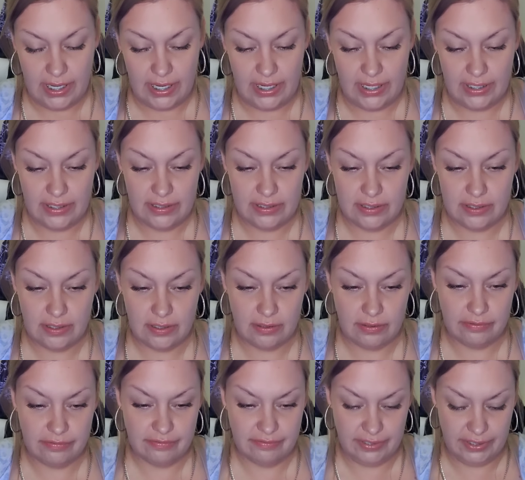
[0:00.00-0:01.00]
and
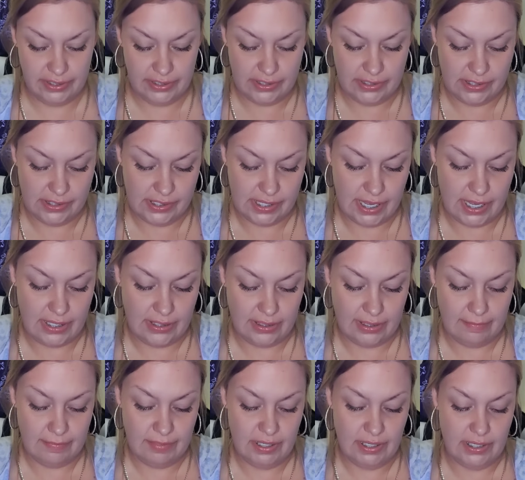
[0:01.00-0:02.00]
all fears
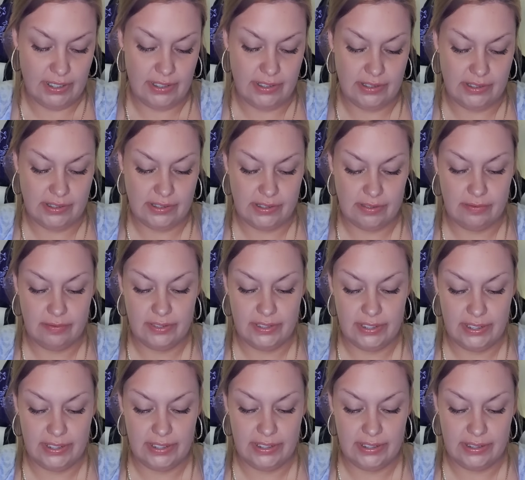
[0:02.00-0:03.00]
that us. So
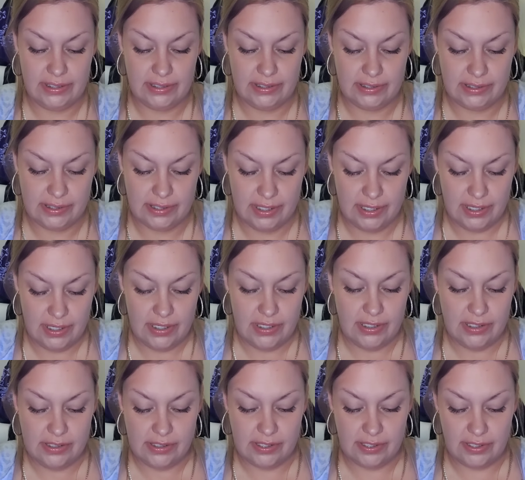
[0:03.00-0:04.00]
it is.
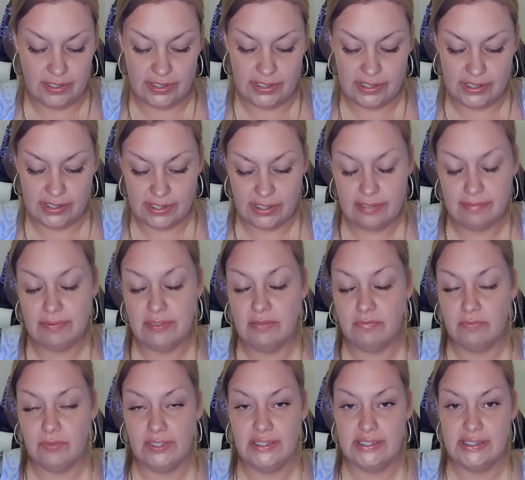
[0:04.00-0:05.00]
So this is going to be
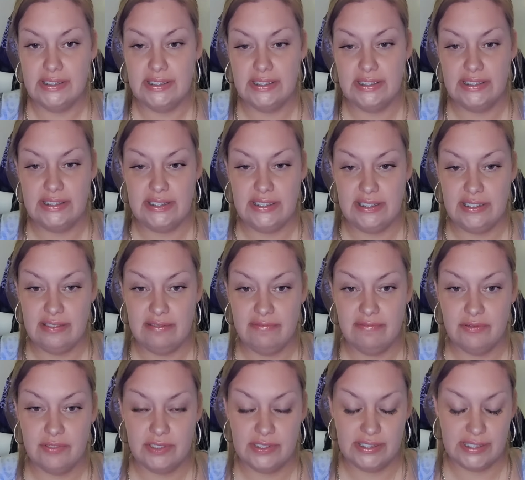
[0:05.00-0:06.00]
What's the Tea
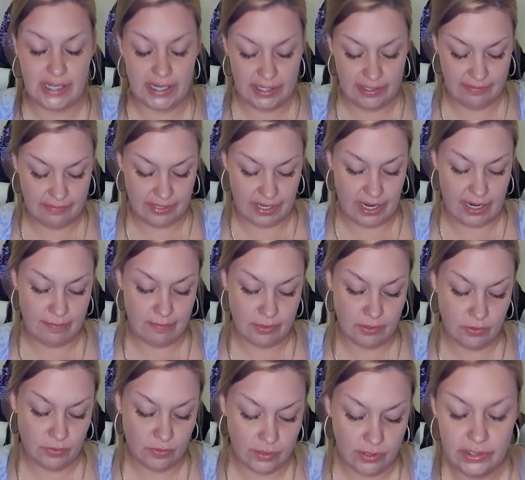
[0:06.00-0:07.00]
for the sign of
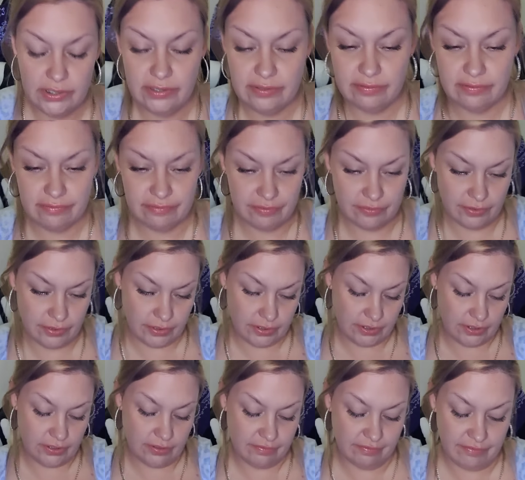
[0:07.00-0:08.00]
Capricorn
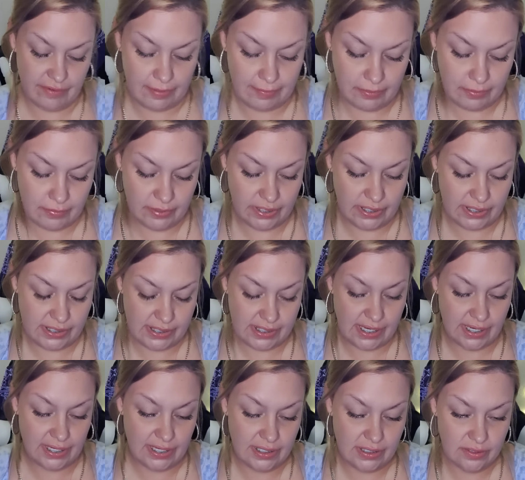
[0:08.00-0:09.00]
for February
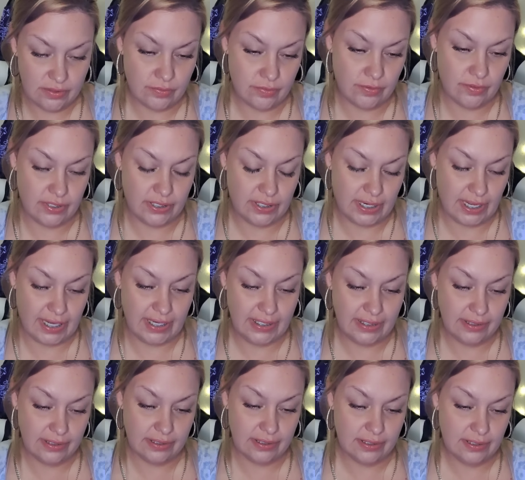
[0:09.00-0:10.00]
2nd through the
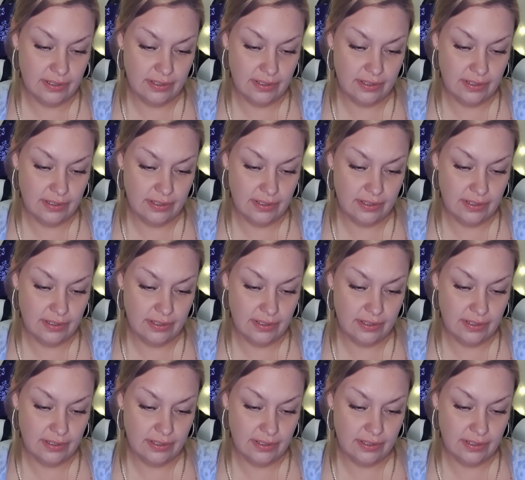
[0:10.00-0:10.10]
9th